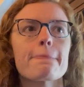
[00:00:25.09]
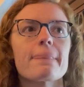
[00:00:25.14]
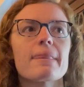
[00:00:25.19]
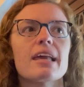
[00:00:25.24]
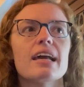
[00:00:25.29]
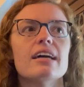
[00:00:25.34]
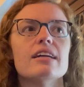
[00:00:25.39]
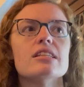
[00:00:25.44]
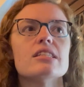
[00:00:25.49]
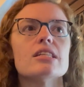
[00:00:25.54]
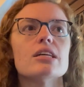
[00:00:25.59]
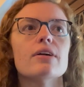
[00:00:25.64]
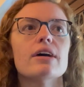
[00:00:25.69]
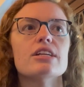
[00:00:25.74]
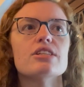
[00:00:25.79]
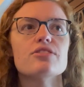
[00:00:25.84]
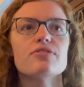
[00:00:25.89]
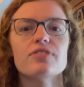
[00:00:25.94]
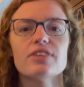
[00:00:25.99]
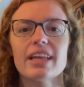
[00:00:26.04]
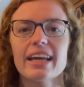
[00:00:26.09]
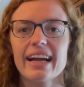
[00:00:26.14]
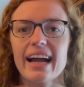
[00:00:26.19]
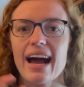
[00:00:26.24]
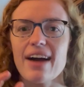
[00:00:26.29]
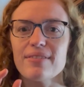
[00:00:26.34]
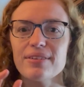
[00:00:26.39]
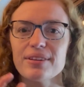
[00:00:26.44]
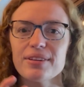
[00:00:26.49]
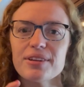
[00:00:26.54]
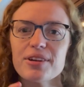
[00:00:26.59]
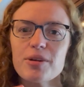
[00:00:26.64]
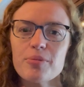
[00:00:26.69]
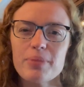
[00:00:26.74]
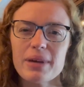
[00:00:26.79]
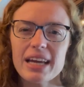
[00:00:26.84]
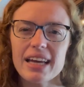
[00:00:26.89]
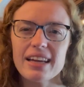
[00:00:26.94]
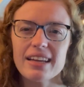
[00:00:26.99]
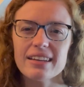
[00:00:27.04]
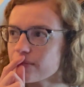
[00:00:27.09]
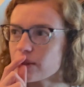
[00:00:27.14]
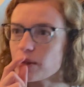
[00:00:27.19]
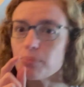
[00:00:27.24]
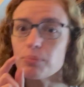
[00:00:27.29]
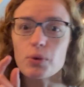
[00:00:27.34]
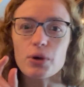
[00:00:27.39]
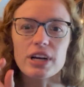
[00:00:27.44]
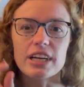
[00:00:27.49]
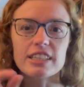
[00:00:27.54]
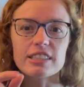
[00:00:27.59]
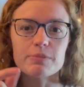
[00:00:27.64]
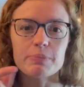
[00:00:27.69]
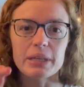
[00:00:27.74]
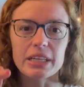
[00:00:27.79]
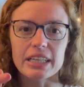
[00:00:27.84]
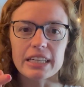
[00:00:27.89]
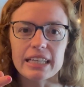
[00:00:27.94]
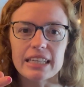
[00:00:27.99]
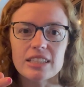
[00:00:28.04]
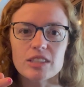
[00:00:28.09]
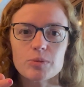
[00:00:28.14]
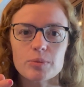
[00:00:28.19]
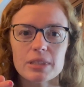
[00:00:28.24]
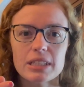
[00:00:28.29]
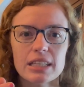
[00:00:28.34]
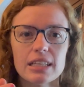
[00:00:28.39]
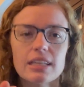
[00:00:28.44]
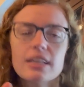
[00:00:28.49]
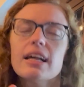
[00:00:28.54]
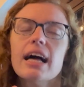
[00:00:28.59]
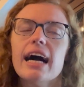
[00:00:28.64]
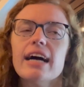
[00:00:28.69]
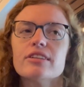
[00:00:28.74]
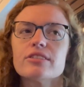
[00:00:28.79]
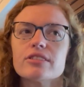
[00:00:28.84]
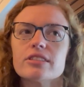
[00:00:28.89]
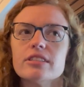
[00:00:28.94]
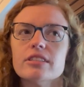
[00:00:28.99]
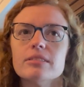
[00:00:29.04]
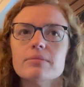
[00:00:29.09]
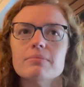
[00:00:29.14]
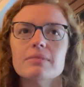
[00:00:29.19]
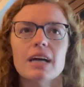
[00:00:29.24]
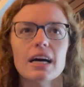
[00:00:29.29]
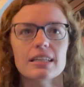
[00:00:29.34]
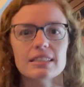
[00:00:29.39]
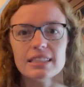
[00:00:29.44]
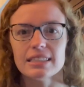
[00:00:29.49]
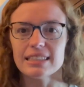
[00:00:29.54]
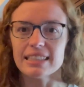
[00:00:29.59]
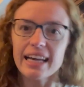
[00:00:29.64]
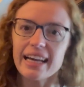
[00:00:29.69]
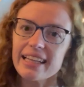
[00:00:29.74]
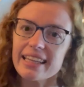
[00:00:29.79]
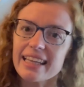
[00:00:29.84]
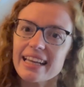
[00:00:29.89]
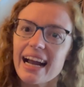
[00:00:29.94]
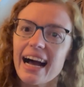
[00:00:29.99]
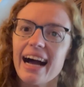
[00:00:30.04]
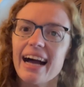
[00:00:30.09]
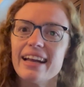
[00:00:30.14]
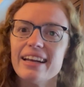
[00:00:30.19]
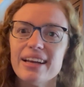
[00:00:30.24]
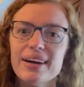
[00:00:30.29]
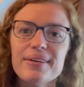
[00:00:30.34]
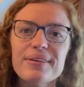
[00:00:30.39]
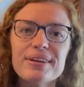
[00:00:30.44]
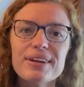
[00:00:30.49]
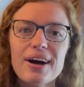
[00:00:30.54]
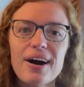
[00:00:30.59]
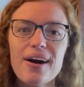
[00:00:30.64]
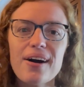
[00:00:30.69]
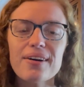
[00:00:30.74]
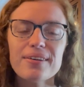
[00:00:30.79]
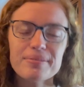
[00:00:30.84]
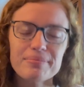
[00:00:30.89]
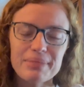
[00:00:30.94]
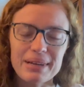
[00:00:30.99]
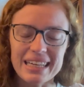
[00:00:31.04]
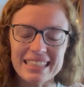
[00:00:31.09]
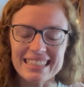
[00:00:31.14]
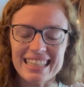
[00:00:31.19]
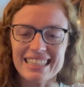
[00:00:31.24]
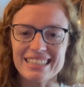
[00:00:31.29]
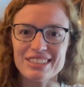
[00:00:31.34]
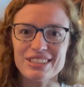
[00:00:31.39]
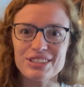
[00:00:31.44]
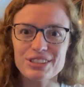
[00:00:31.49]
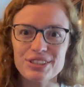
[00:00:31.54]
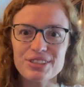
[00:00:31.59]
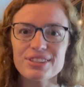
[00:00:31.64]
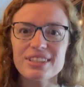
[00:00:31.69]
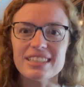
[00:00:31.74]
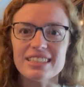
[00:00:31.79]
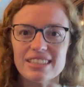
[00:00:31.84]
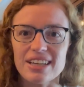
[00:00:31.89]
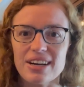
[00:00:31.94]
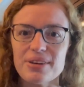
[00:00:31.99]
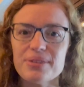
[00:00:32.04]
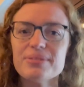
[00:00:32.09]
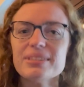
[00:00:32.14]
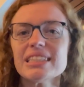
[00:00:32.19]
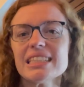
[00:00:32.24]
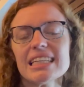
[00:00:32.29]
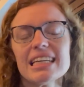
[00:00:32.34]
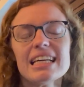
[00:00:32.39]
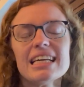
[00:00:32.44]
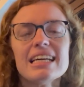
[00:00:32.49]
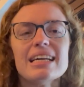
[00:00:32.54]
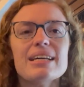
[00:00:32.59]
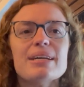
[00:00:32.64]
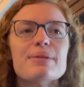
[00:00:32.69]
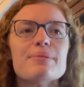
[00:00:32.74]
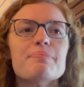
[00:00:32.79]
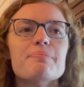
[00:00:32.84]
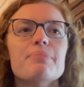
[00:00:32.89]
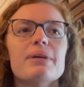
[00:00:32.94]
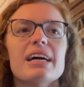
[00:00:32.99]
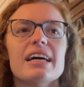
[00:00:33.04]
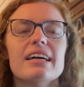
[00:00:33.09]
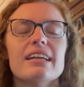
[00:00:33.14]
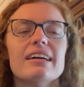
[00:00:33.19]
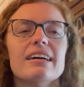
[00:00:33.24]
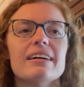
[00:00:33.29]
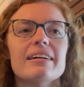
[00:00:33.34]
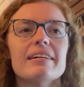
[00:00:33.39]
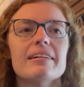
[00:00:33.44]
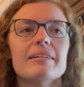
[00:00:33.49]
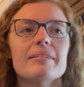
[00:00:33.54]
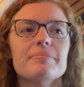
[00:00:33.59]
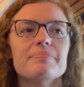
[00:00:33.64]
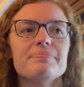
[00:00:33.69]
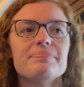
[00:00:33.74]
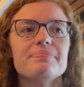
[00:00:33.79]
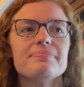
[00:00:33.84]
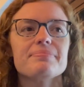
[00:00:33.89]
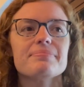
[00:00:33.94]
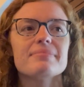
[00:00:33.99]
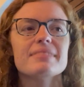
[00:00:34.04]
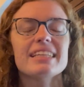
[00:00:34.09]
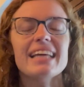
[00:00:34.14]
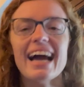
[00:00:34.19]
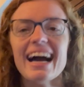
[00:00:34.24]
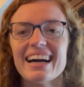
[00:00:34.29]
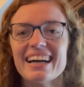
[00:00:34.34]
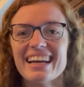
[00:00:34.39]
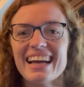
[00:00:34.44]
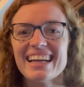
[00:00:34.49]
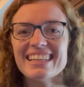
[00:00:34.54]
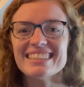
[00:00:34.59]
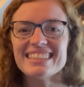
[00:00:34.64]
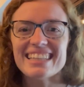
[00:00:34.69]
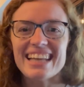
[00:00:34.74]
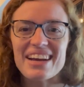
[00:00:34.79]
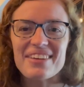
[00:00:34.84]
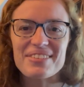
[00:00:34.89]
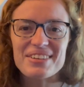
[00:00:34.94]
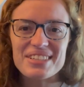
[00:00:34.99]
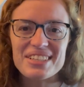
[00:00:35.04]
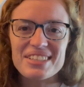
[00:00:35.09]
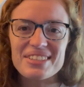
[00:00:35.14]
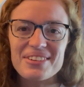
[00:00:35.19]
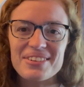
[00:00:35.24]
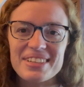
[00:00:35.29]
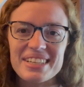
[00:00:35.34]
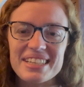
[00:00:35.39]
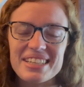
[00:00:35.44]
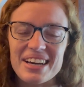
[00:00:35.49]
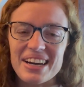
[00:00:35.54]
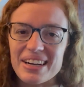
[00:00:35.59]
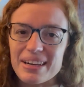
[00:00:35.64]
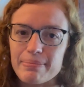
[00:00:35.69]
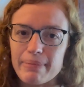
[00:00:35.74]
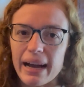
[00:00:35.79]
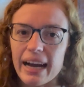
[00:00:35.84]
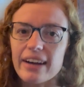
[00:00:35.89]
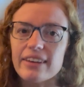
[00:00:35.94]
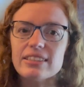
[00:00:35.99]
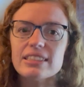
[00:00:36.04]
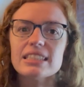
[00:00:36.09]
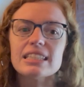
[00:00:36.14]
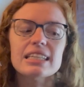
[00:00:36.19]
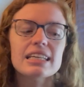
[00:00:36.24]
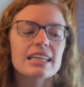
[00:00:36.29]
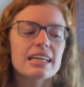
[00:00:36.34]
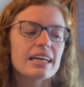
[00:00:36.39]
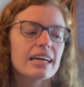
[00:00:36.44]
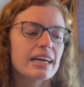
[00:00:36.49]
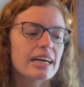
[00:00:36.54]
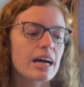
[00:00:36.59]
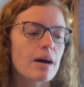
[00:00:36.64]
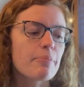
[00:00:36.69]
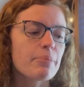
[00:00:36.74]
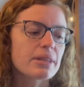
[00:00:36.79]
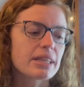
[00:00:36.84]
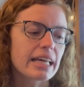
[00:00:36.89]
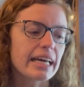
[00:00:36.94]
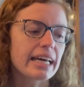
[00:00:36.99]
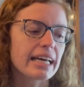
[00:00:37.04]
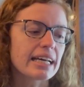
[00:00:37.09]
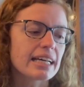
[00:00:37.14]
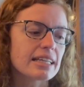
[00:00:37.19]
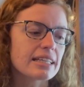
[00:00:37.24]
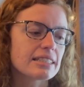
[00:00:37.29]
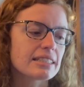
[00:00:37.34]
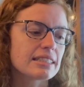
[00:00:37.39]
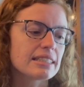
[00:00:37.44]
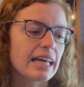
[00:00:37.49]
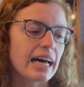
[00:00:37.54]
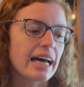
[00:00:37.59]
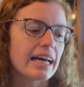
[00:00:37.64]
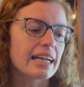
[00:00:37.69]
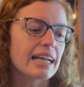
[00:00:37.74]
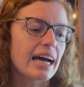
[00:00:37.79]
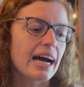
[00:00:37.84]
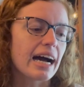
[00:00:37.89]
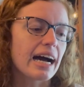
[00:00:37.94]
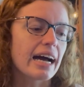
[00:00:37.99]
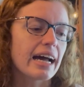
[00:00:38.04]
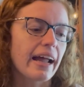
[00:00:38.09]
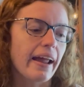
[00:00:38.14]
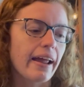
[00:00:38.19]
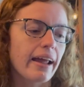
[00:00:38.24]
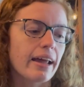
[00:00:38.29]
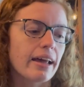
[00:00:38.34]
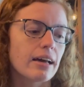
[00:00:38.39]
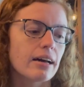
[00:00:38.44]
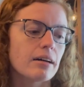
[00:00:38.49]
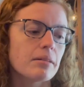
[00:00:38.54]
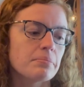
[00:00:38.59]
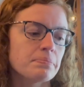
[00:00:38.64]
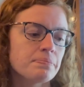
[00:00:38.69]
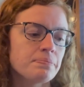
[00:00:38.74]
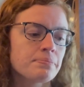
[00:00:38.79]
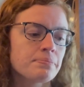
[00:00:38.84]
And so I do feel like I have a little bit more experience within the classroom. Not to say that I know it all, because I surely don't. But yeah, and today we're just going to talk about a couple things that I am